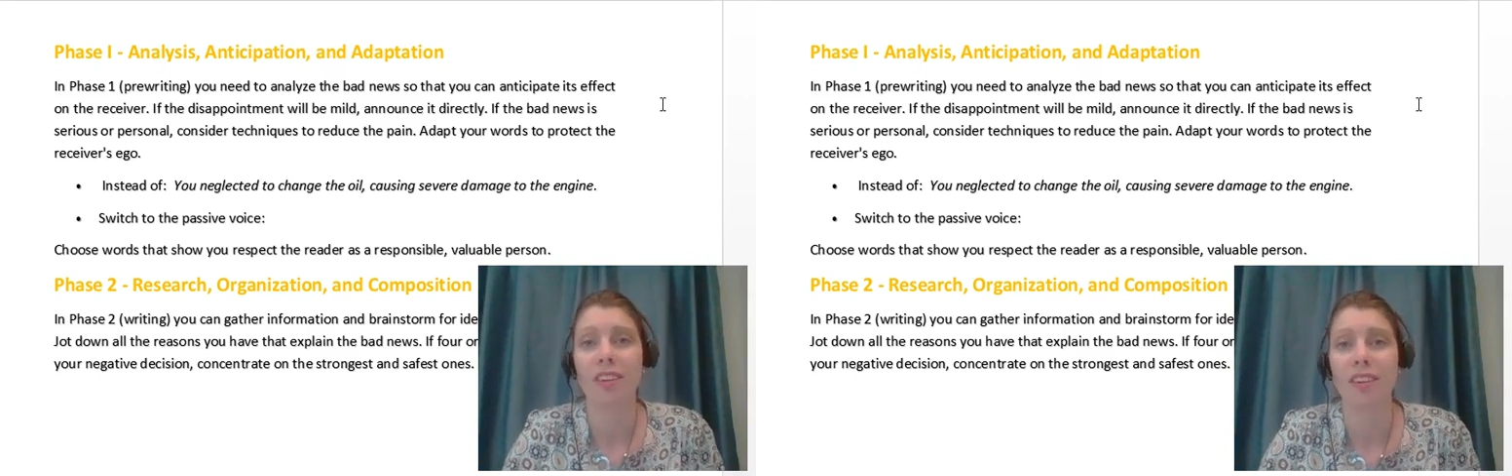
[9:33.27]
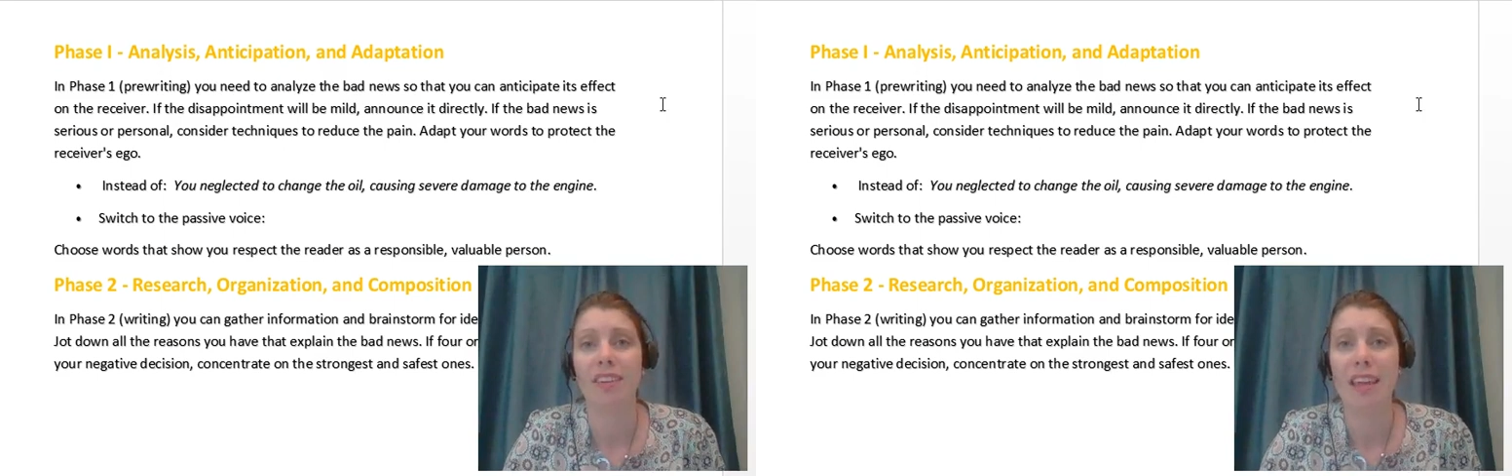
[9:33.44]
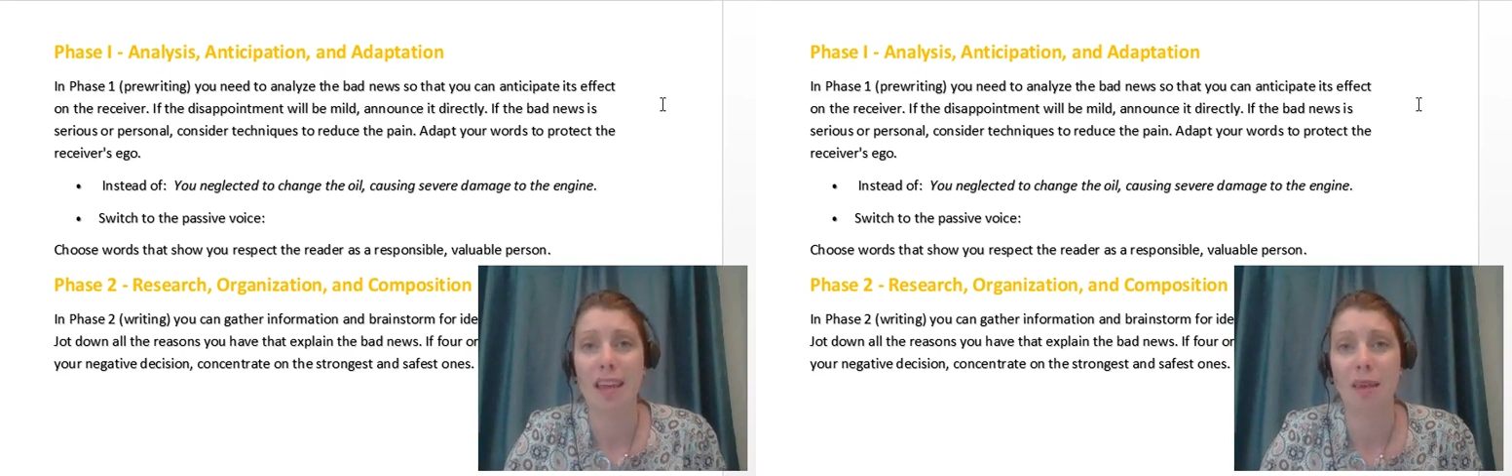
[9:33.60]

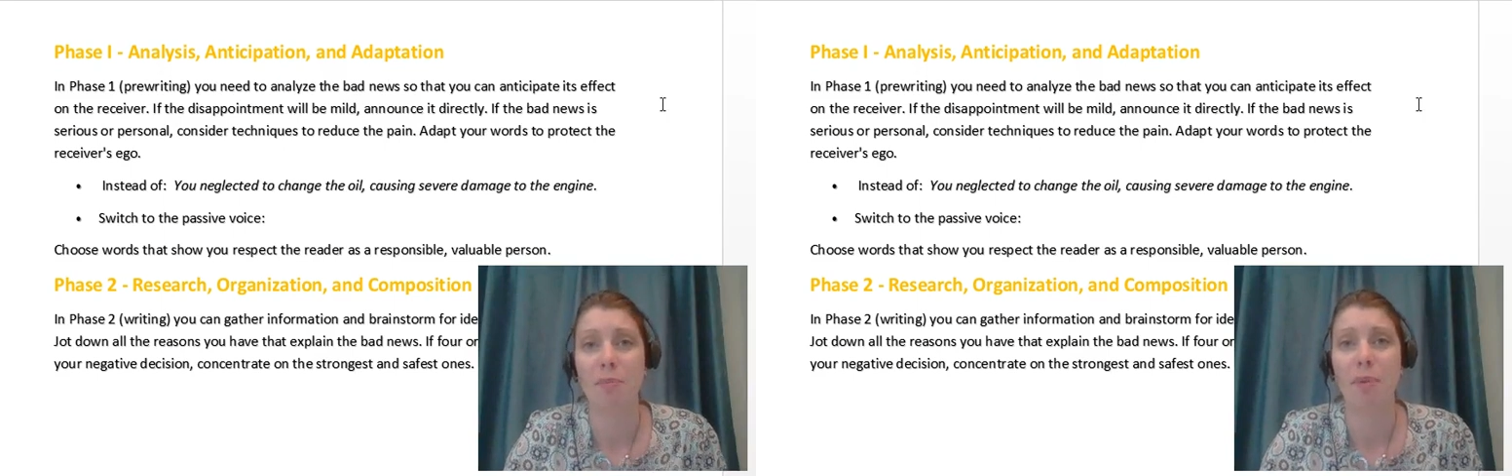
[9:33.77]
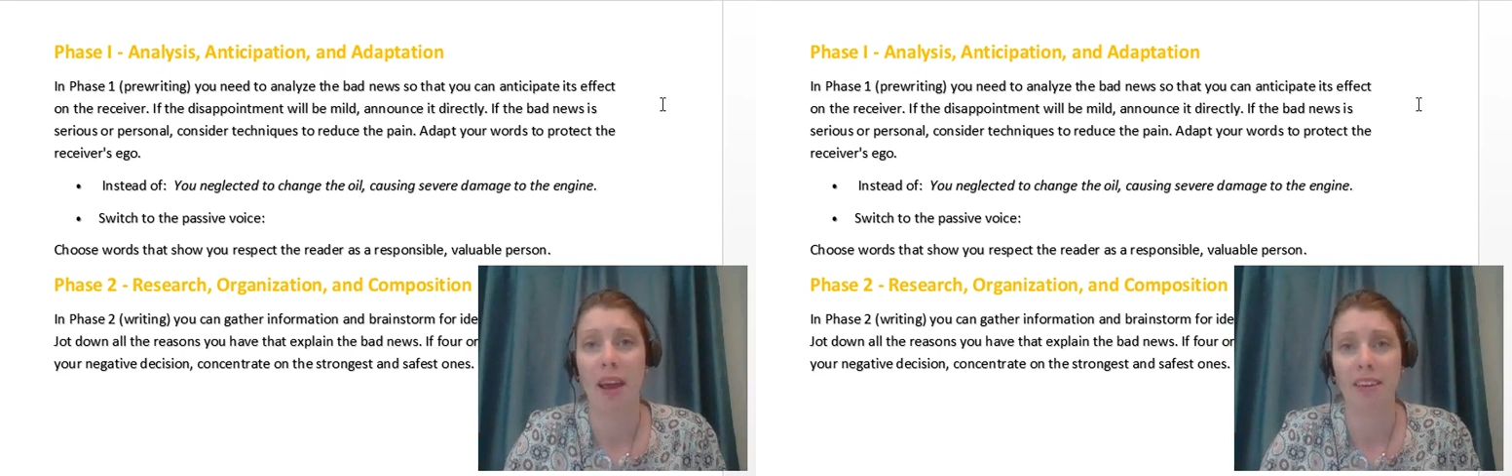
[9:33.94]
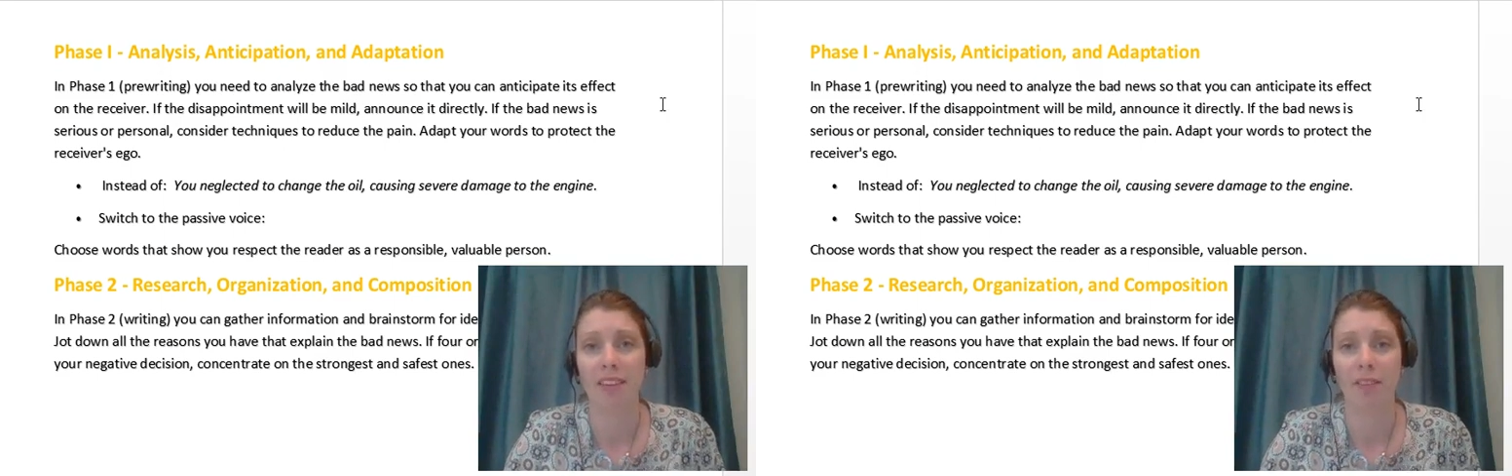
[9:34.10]
the
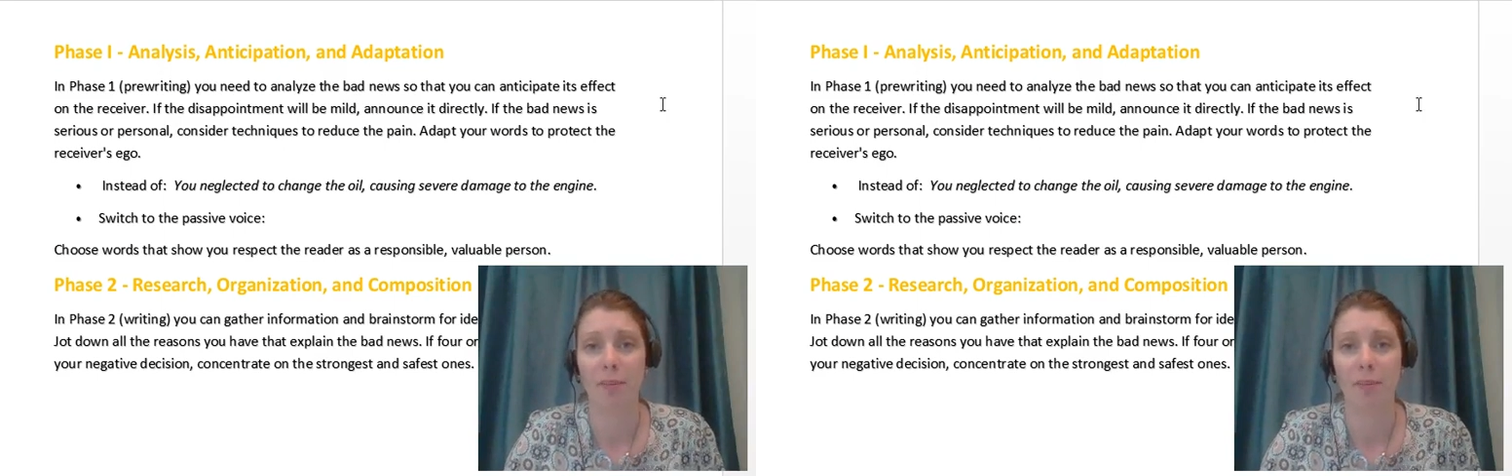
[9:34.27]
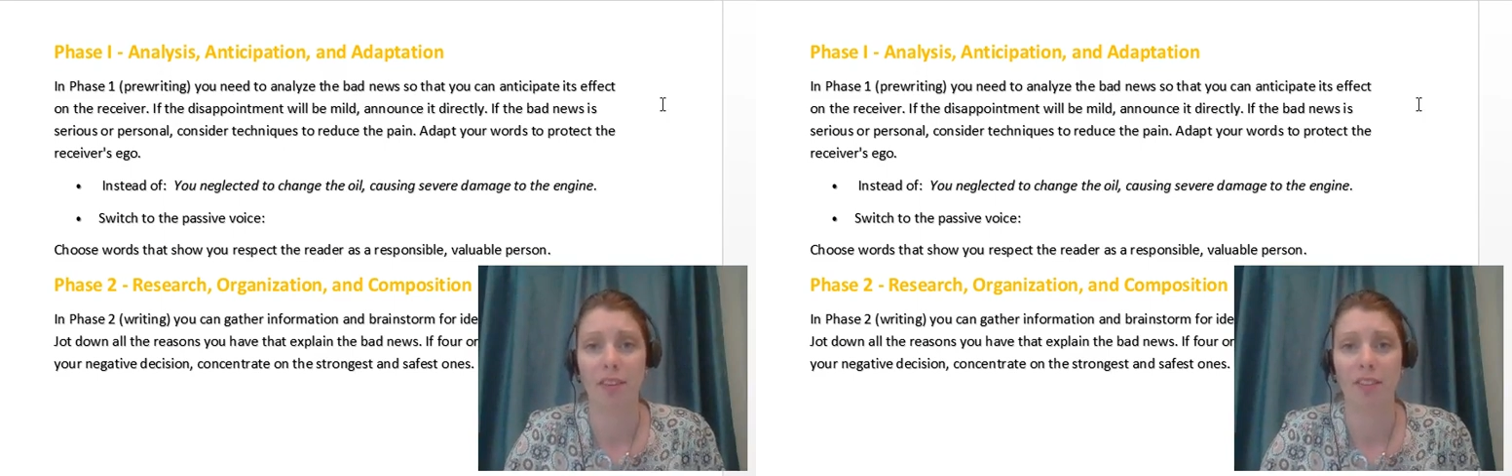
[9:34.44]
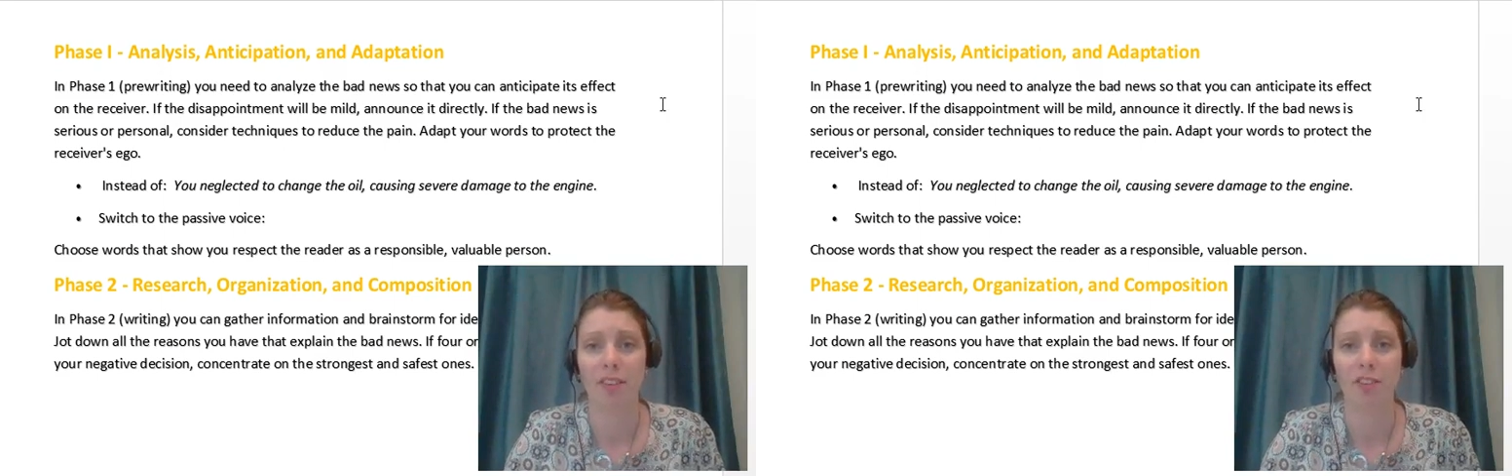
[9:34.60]
impact of the
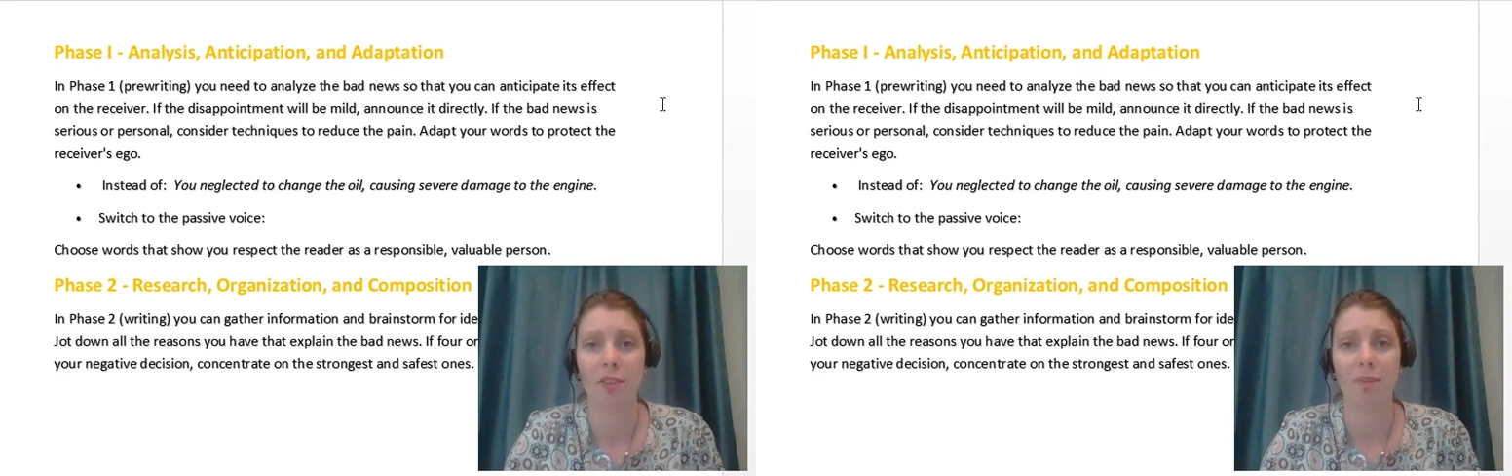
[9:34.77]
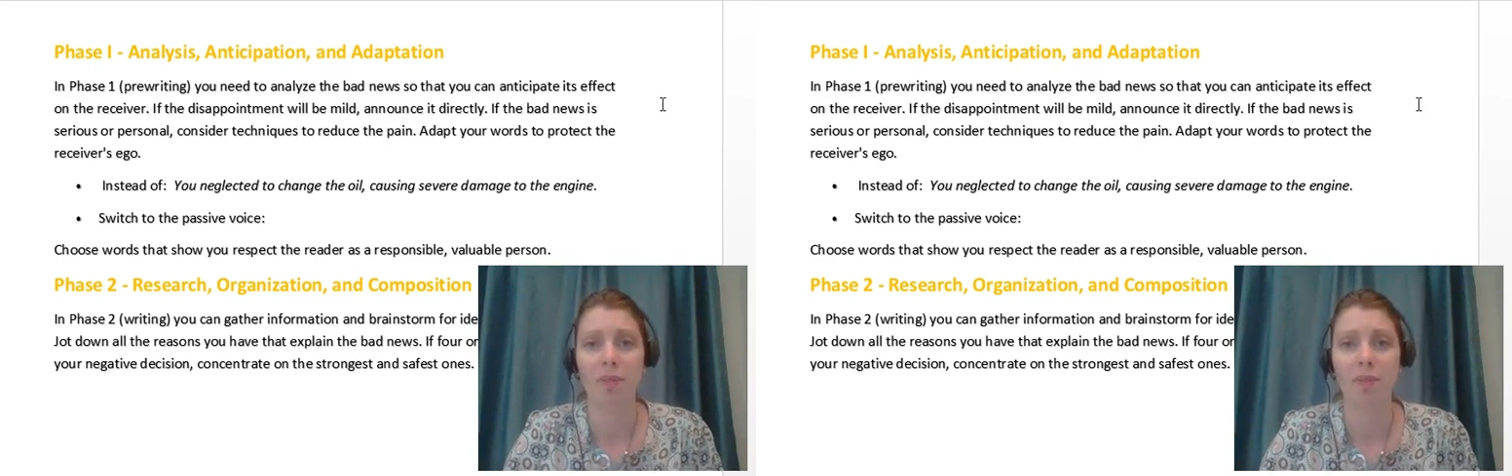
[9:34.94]
message.